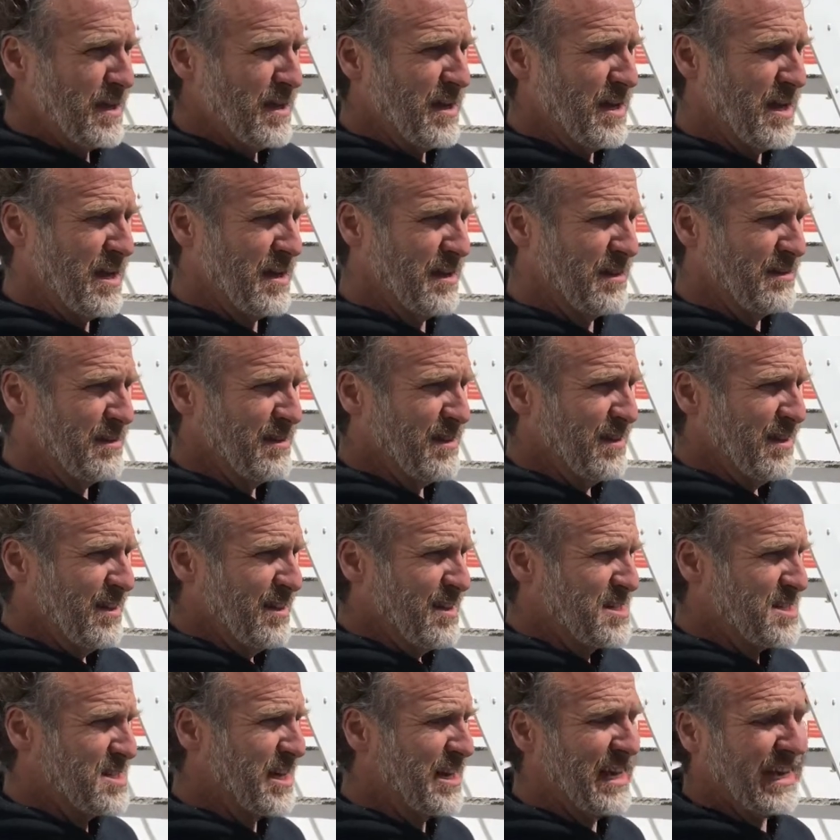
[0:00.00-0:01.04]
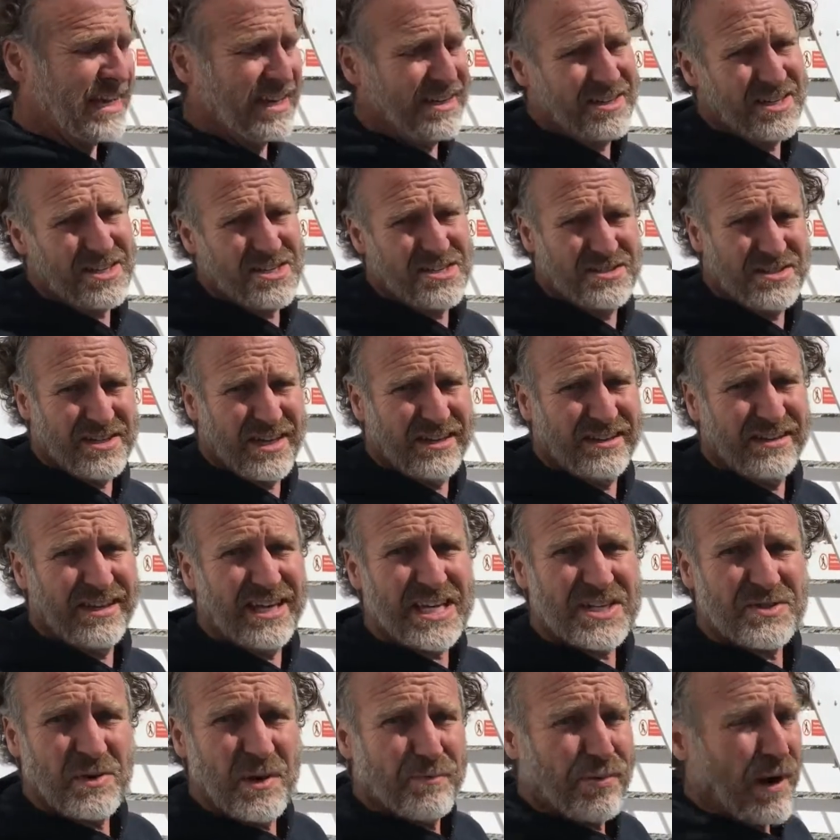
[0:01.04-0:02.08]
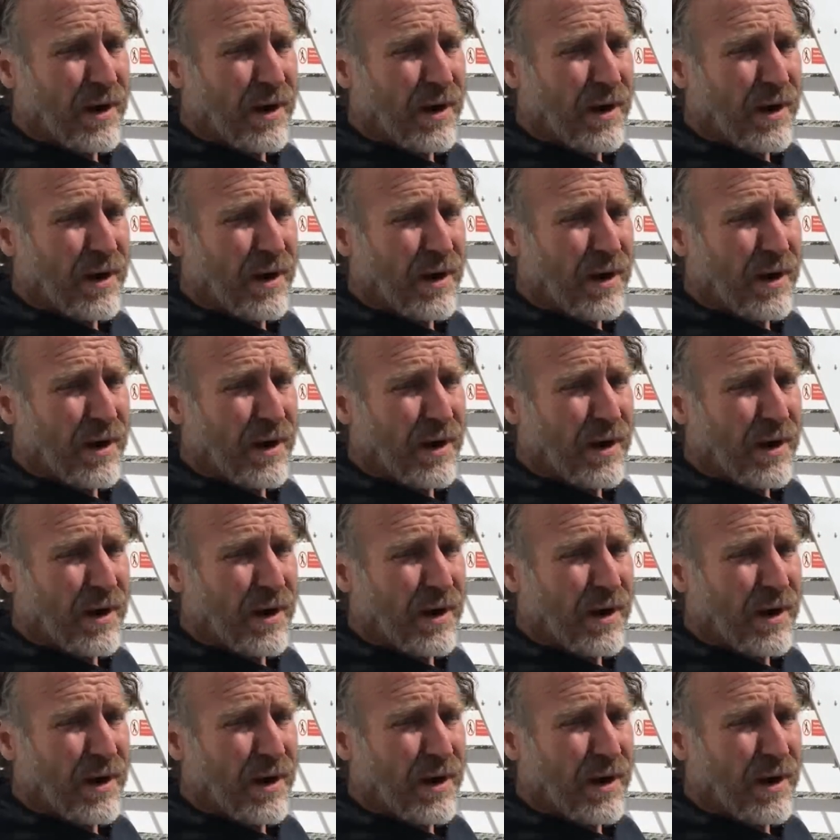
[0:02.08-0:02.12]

In sunny conditions like this, we